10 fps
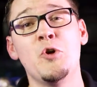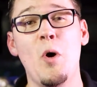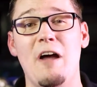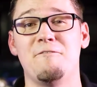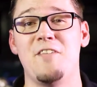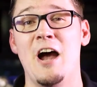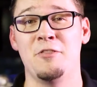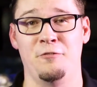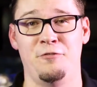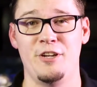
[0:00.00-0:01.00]
You have
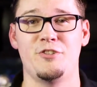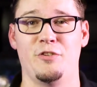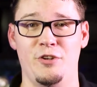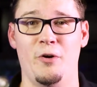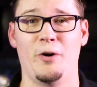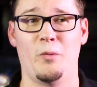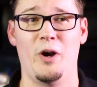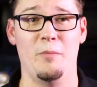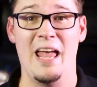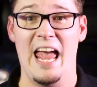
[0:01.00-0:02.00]
found the fish for your aquarium.